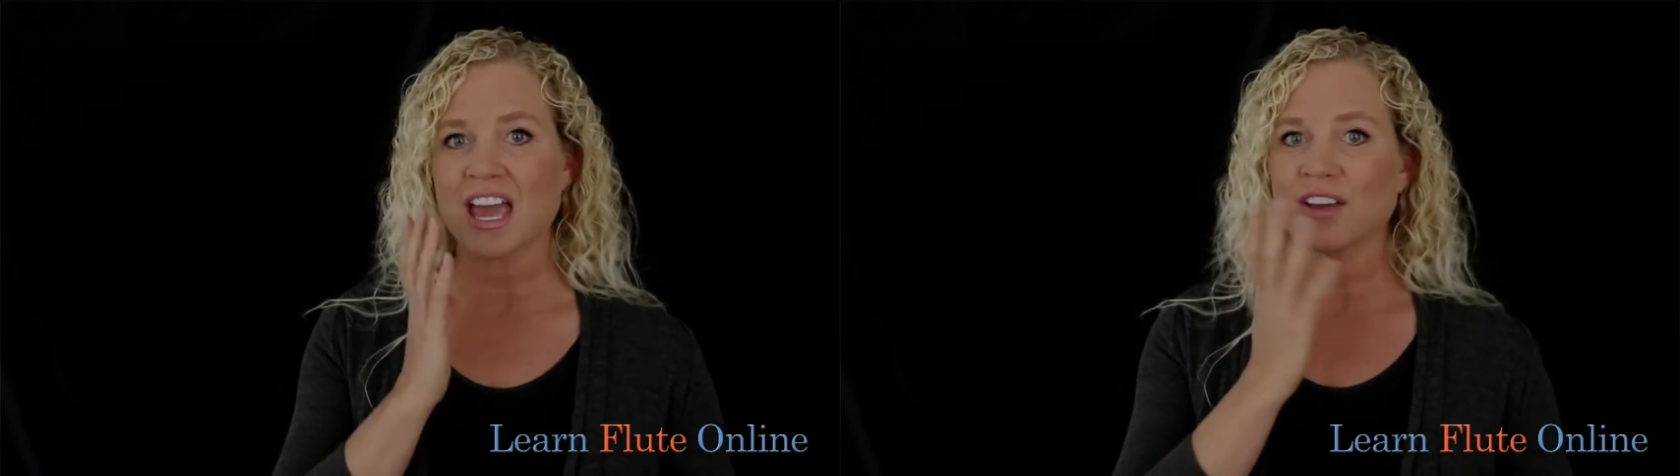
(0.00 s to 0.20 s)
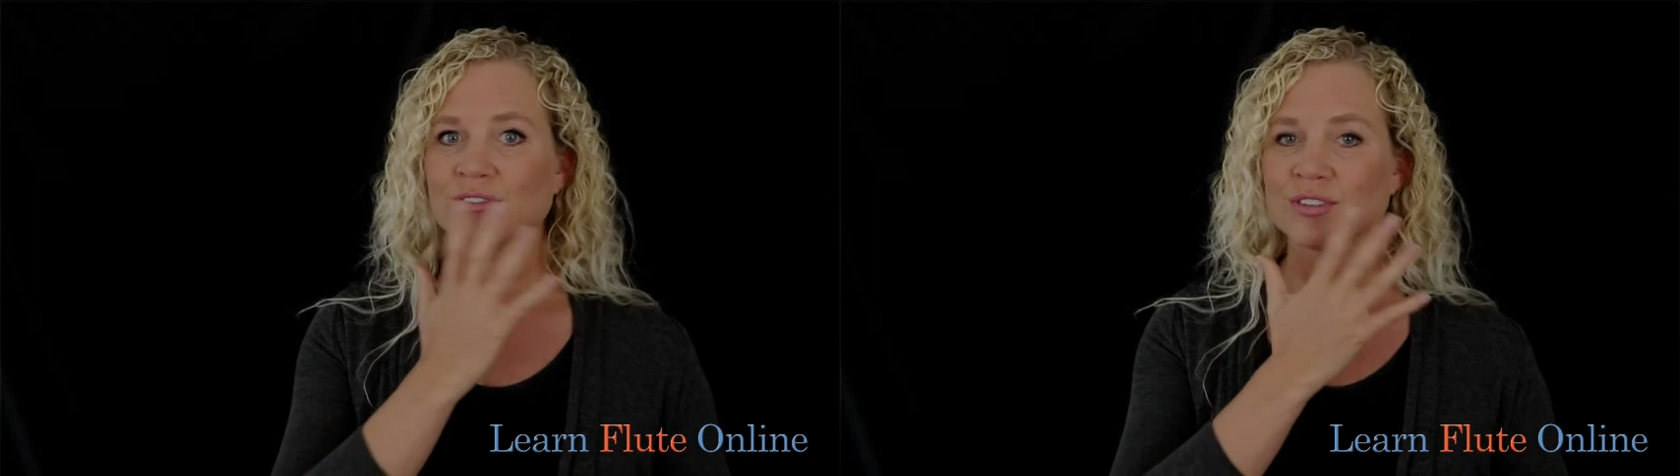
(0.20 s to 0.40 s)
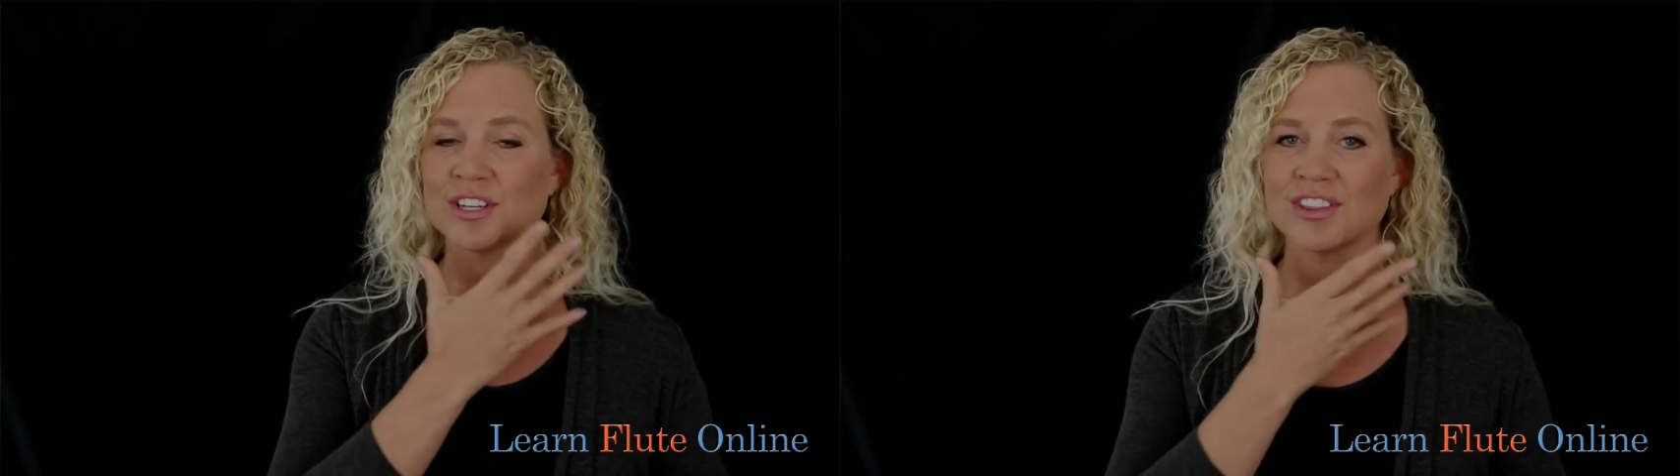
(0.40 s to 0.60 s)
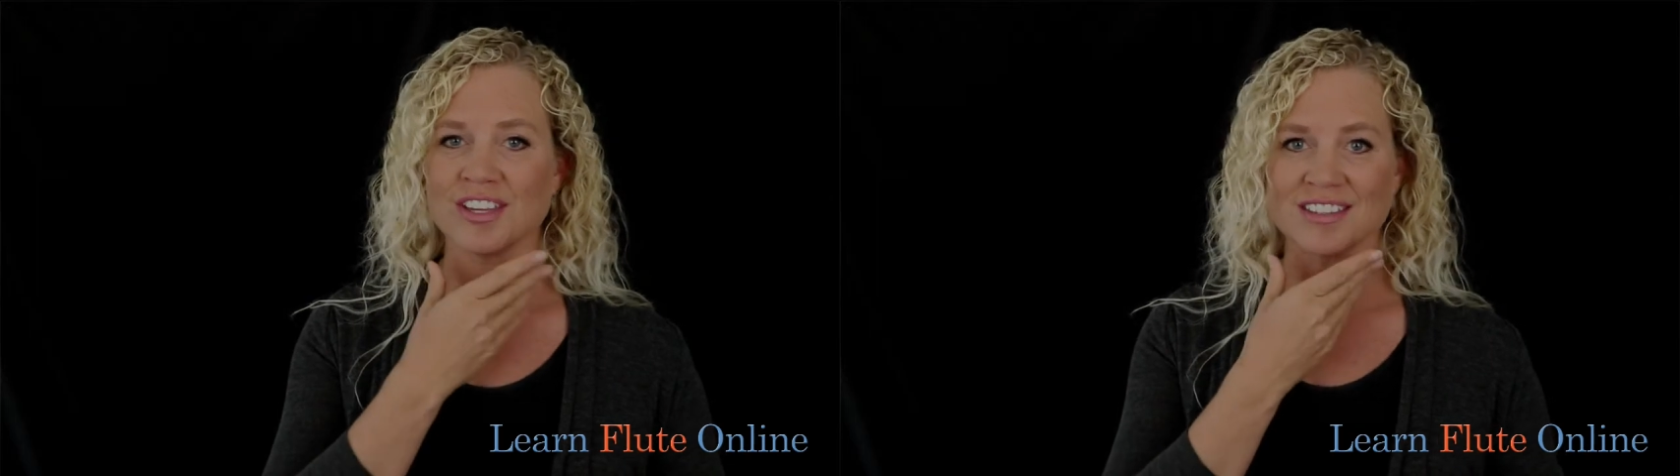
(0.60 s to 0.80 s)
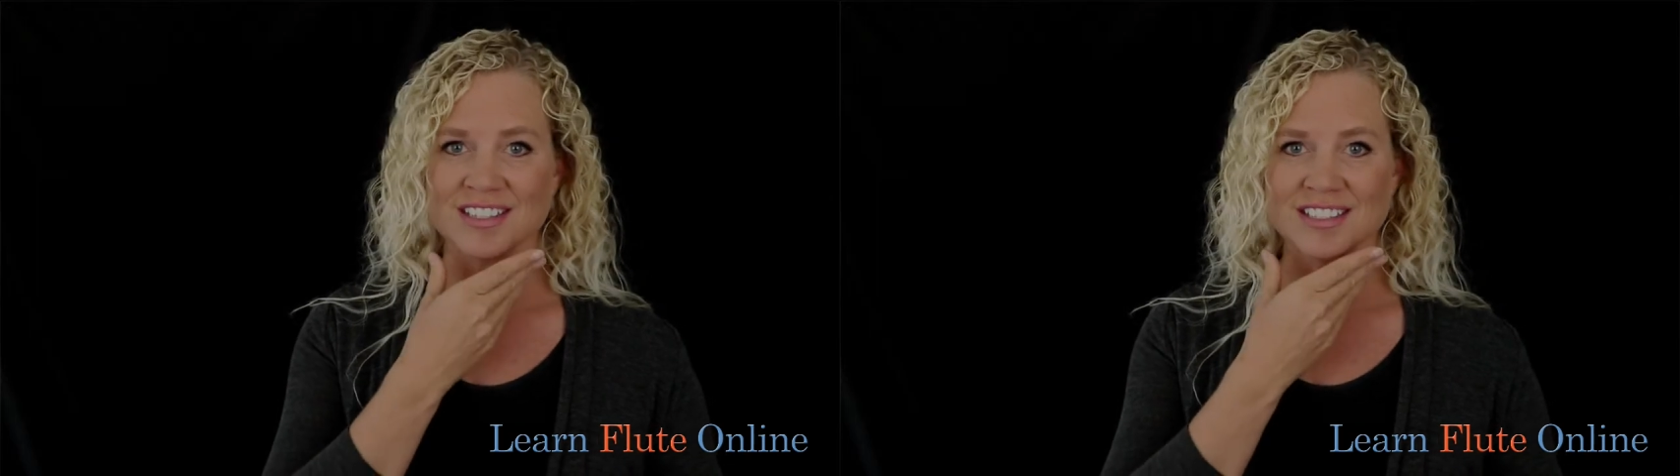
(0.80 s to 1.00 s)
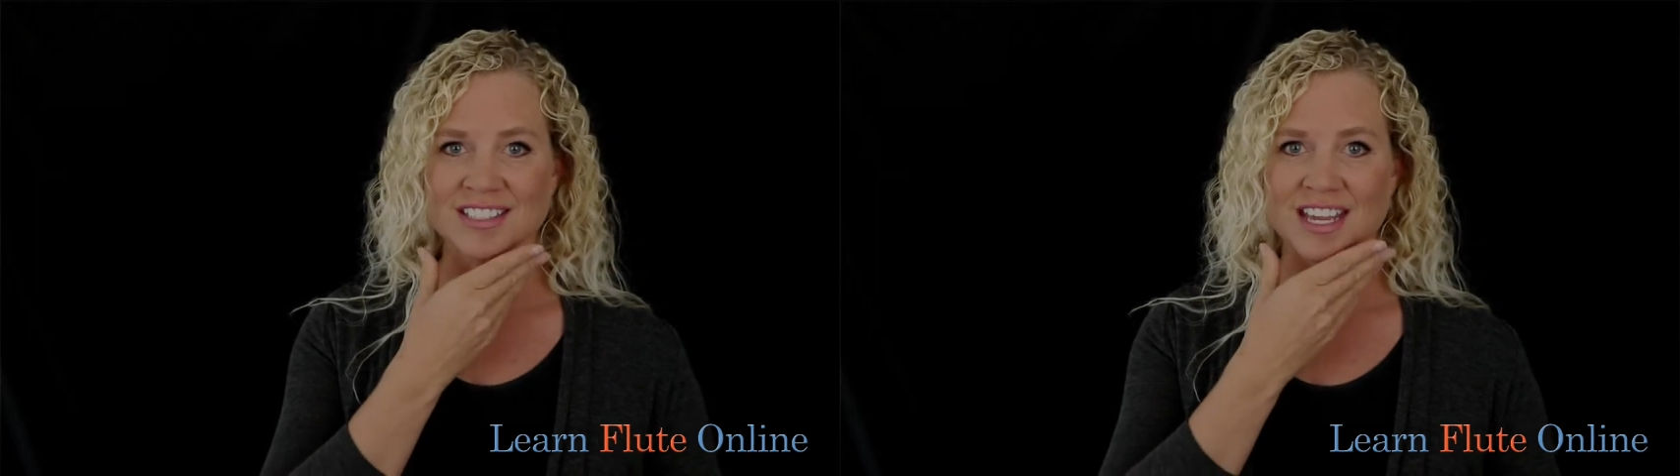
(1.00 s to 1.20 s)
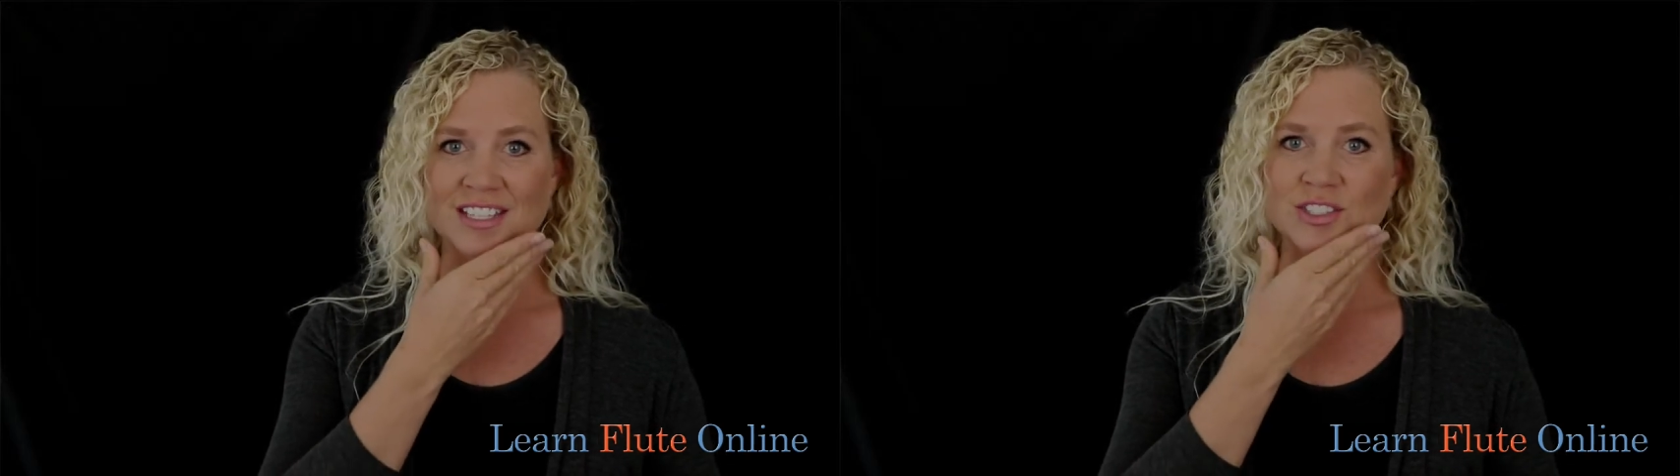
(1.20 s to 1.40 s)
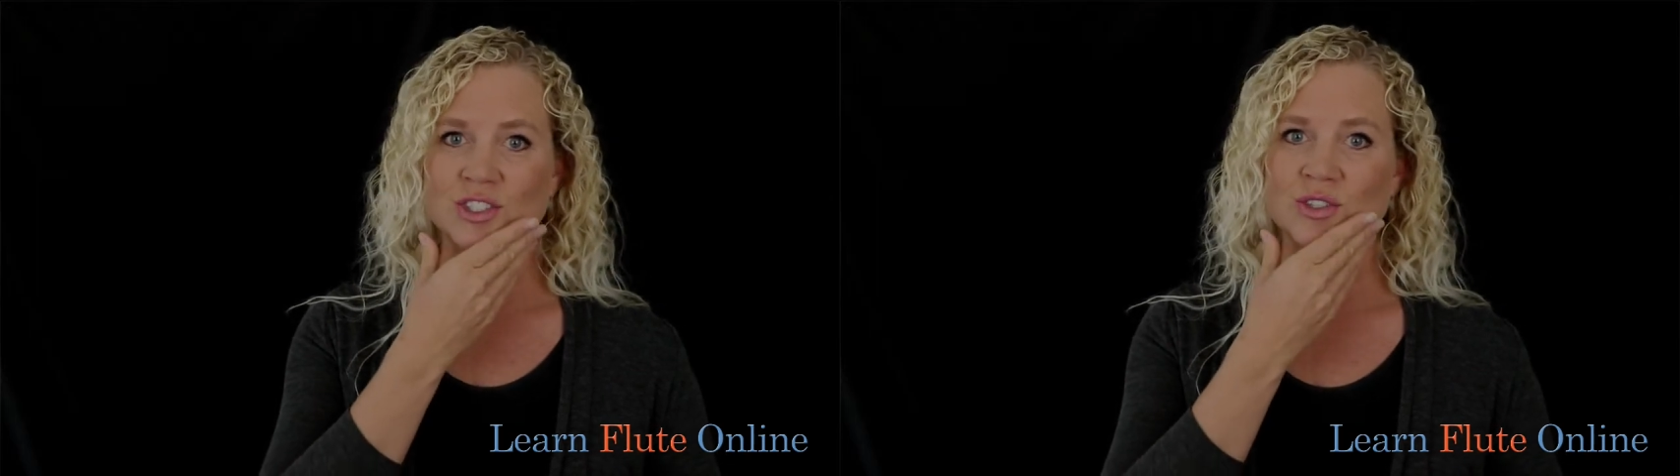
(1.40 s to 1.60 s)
everything that it takes to